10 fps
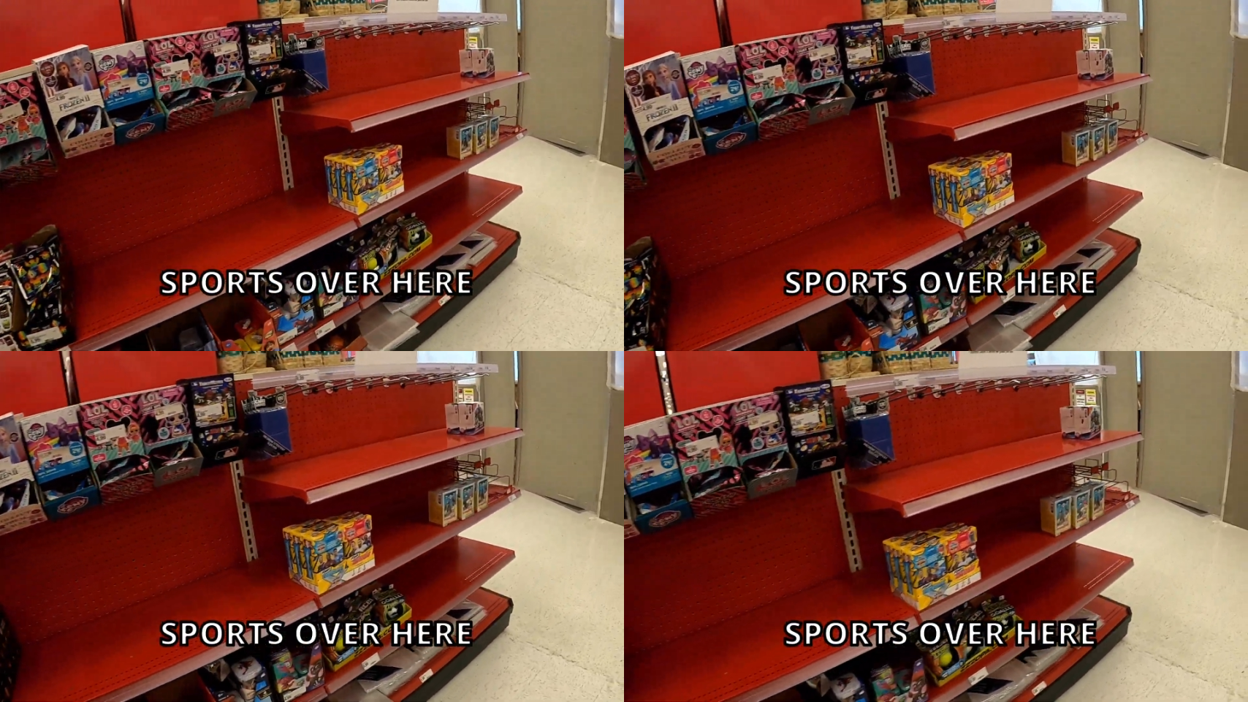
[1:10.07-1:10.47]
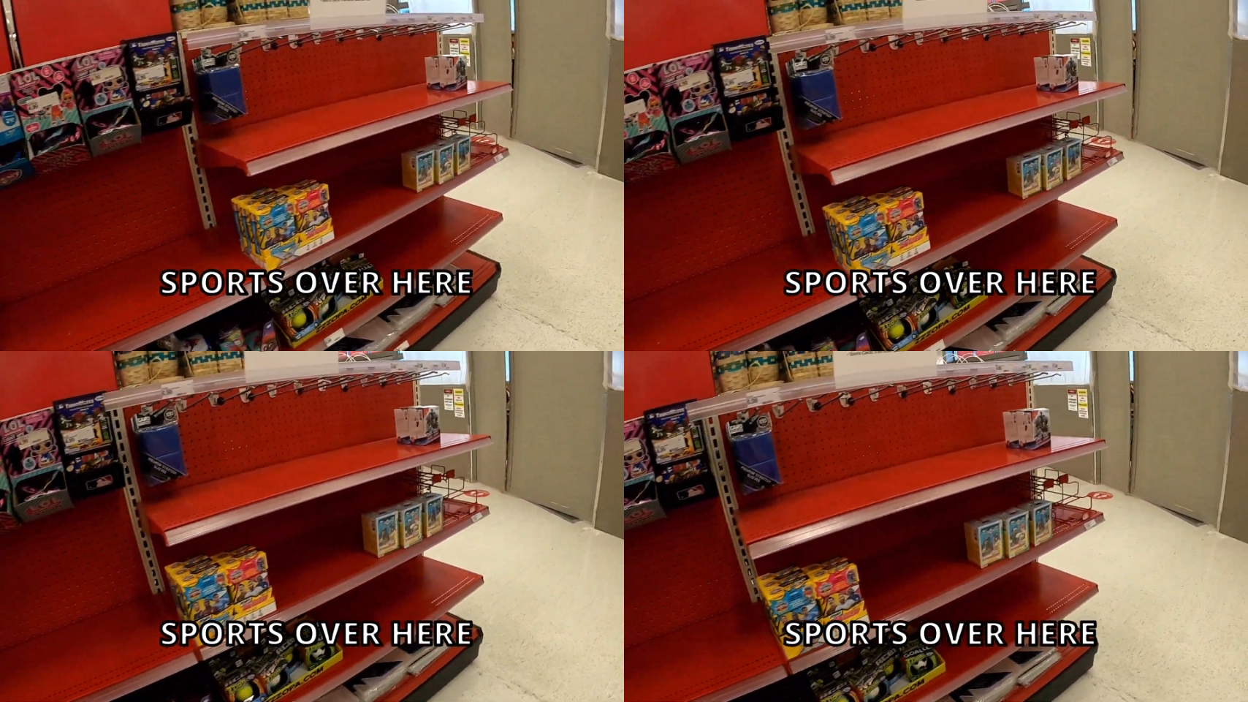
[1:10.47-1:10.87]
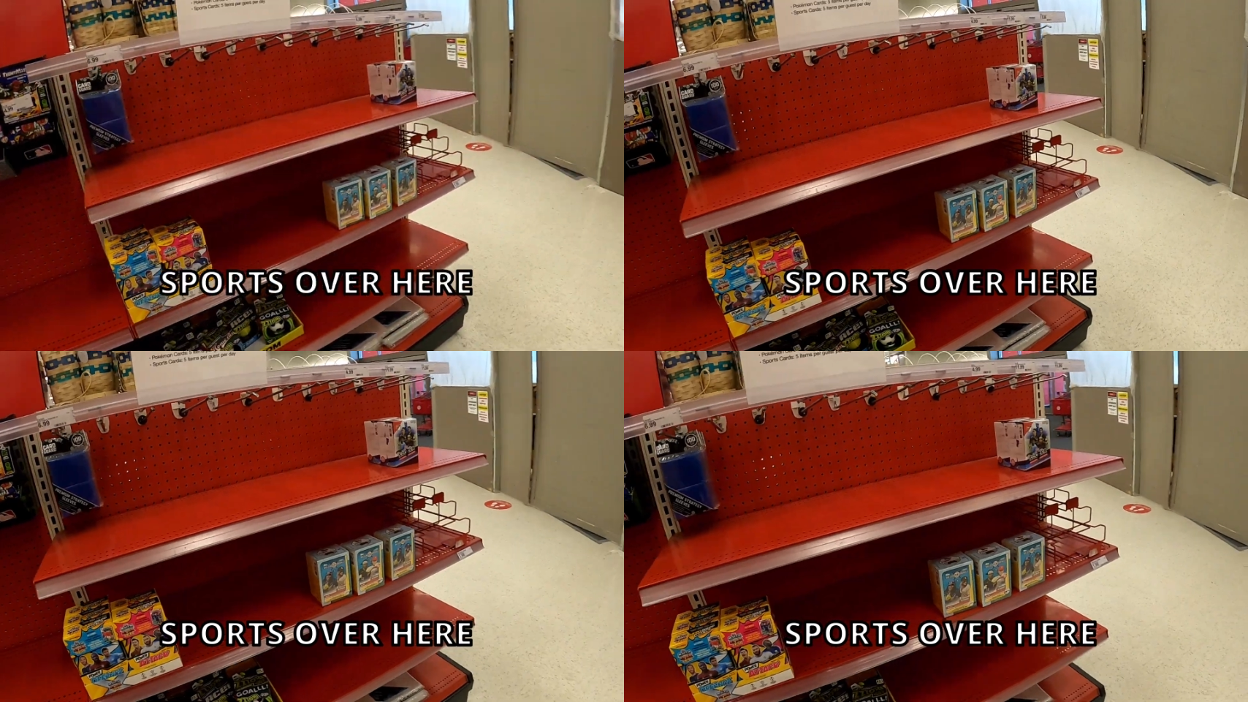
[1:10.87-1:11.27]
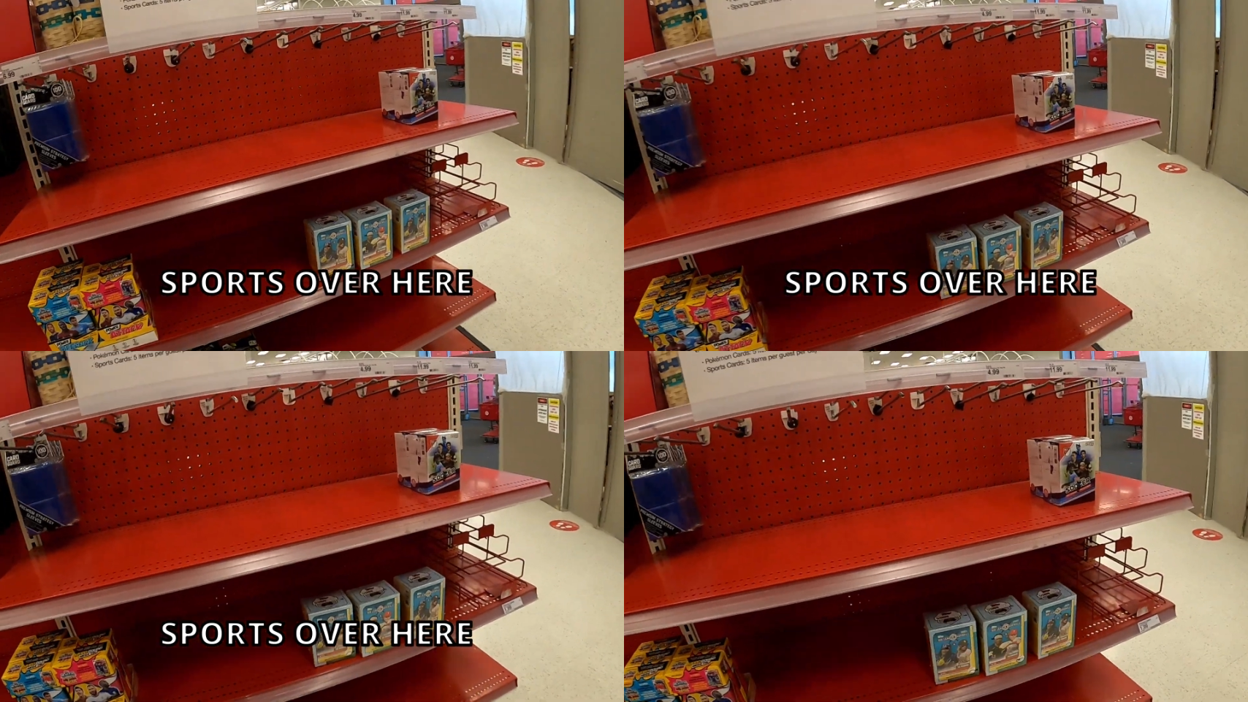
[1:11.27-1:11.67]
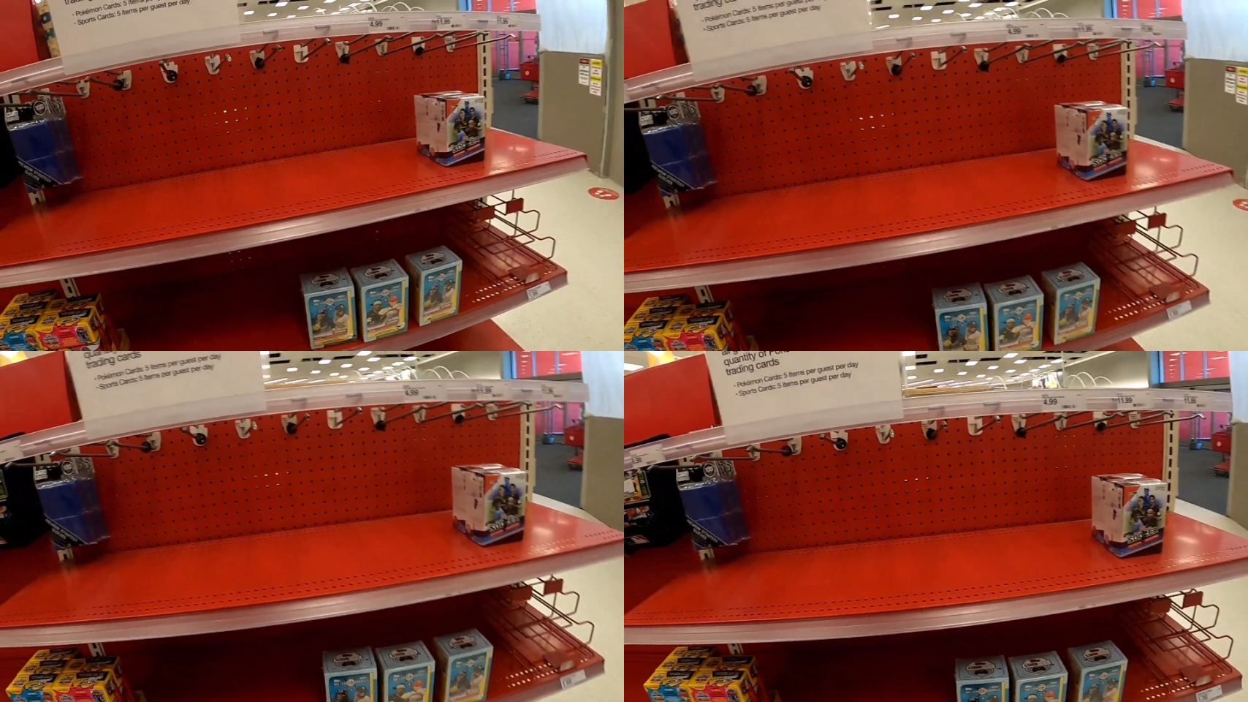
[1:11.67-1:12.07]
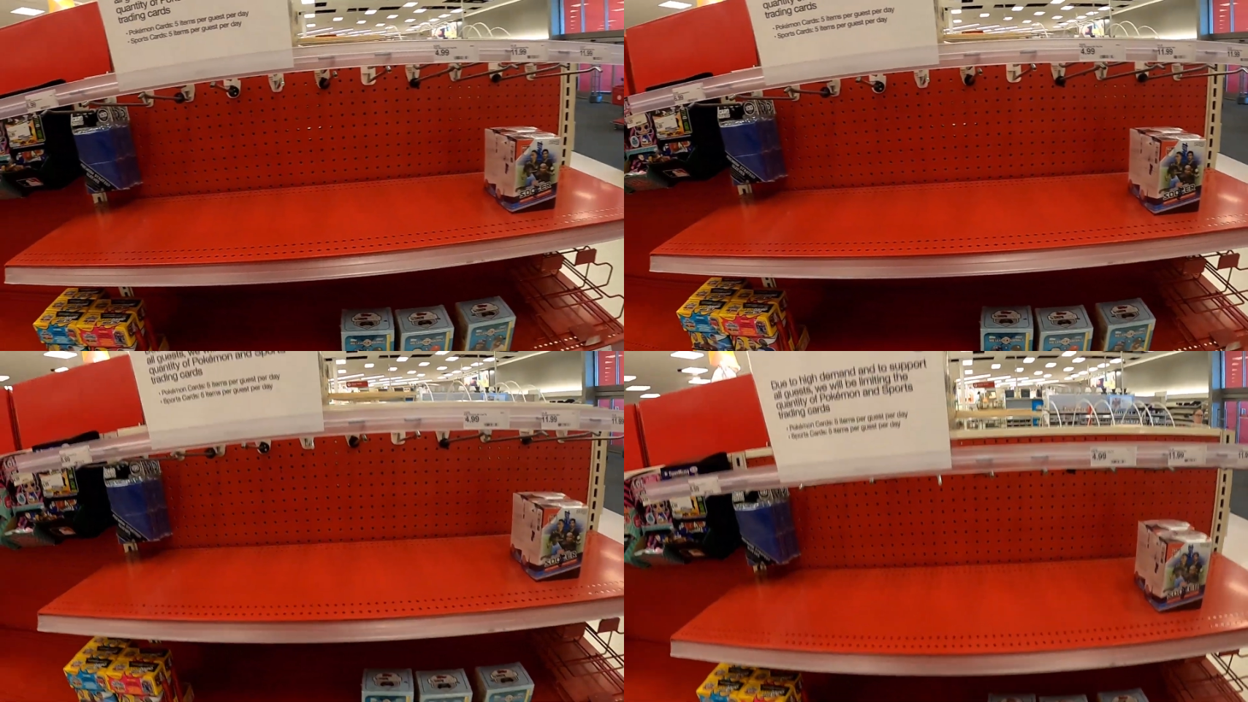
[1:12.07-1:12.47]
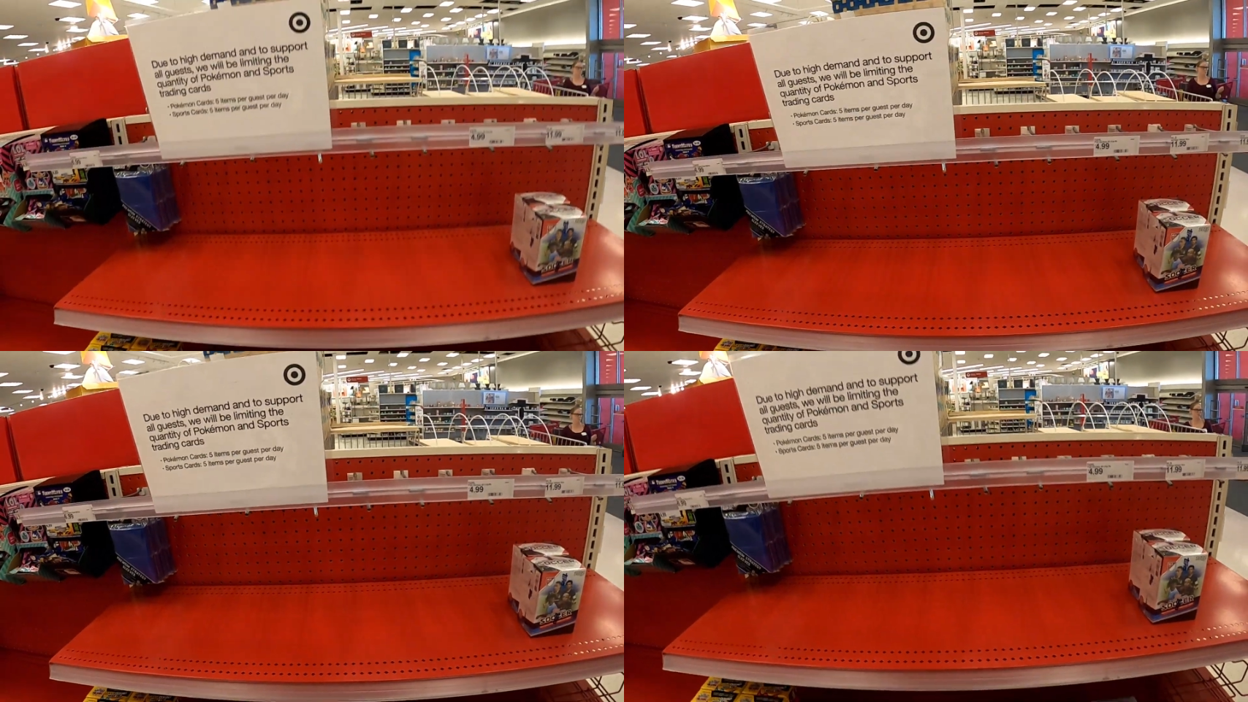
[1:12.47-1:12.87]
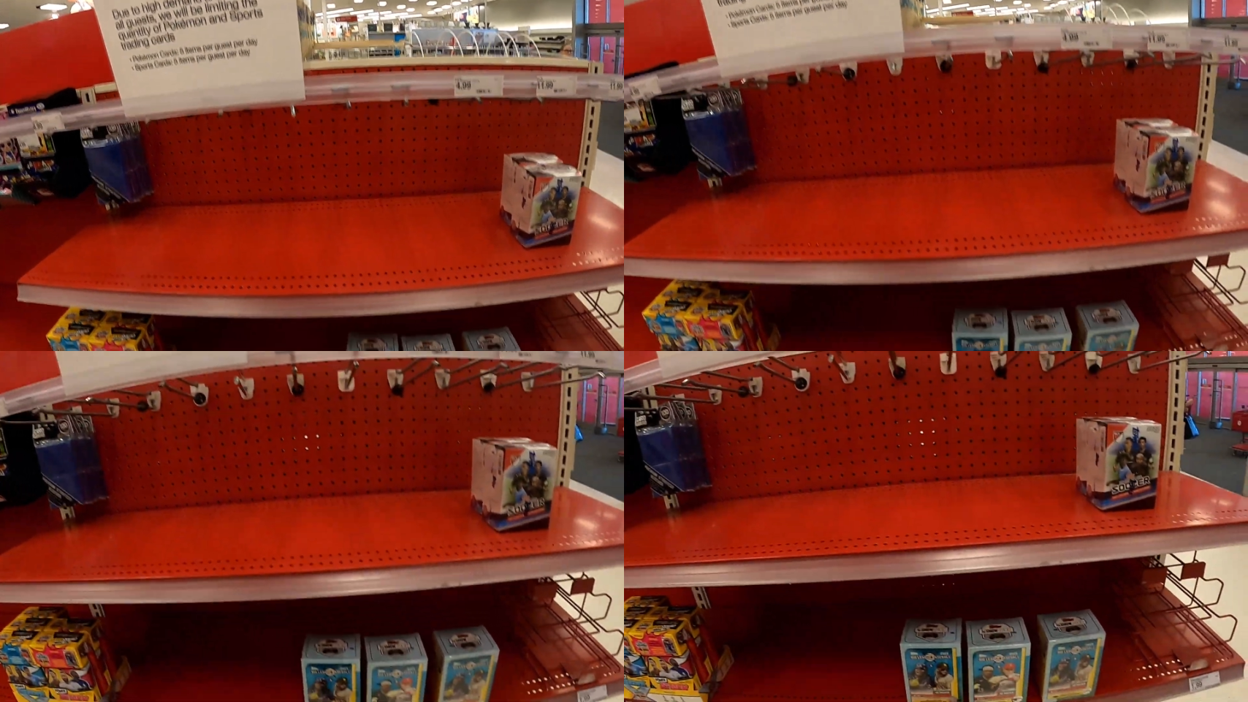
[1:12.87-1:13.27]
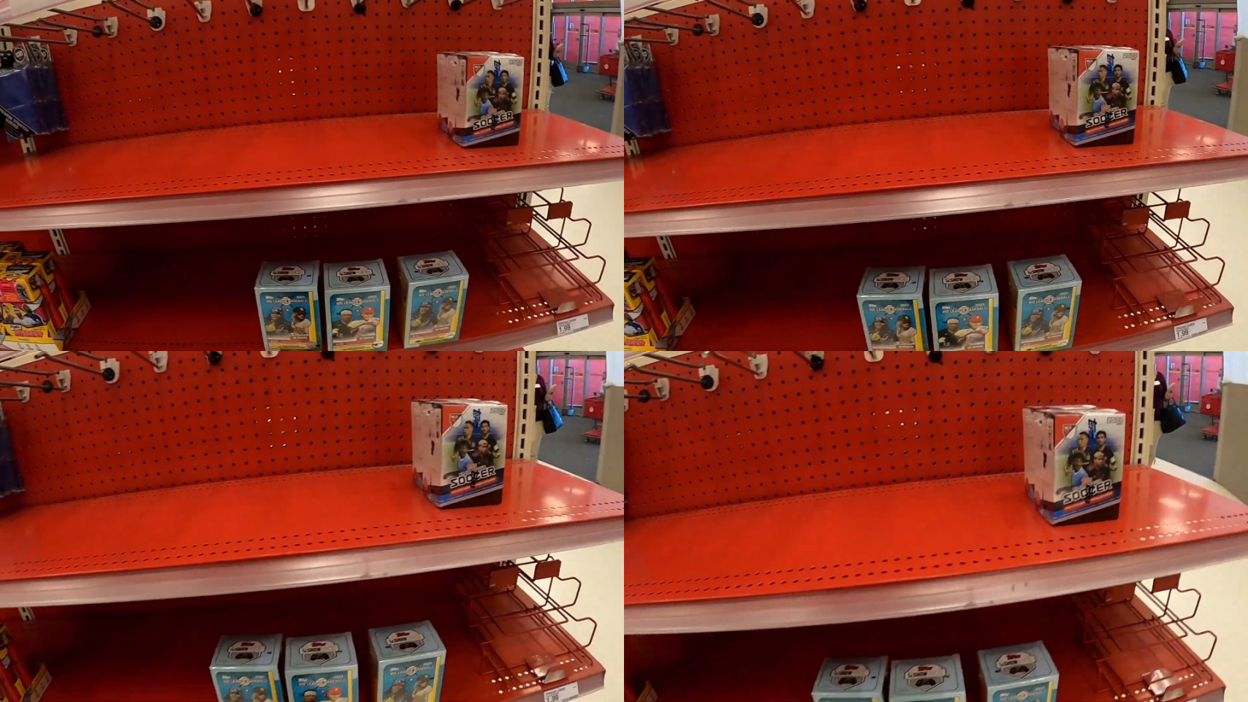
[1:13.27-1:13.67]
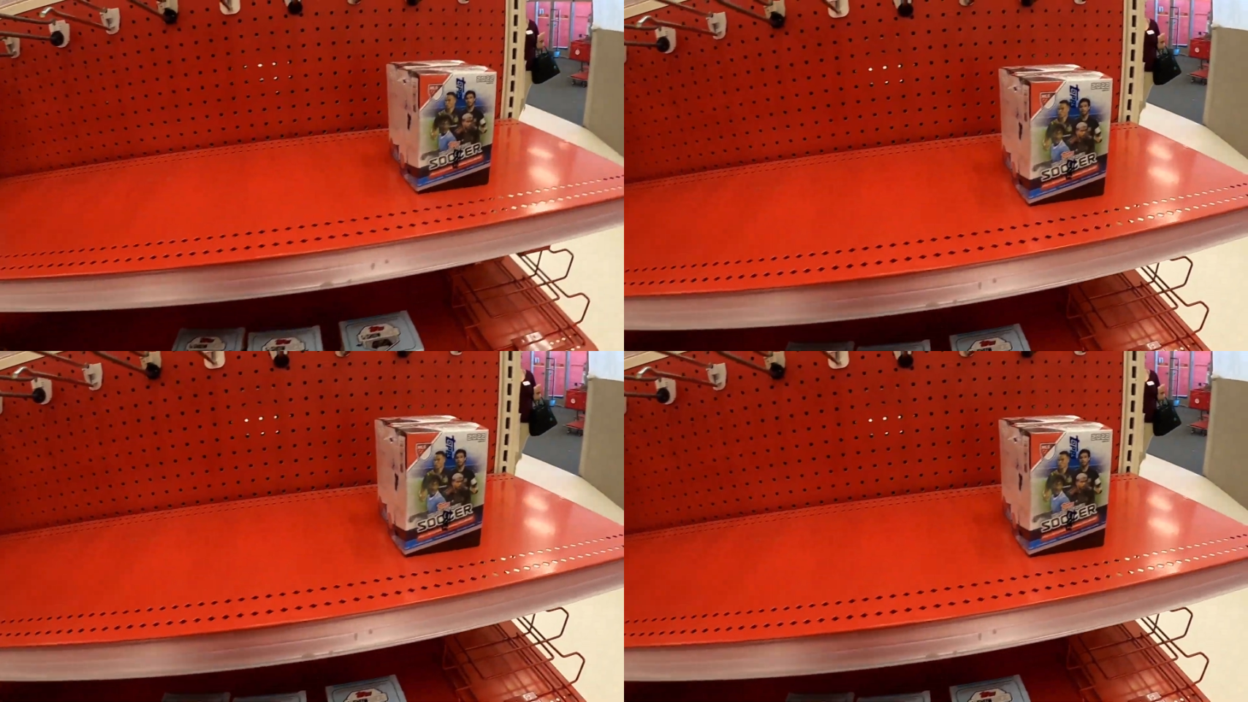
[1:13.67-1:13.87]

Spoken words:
Nobody's mouth can be seen.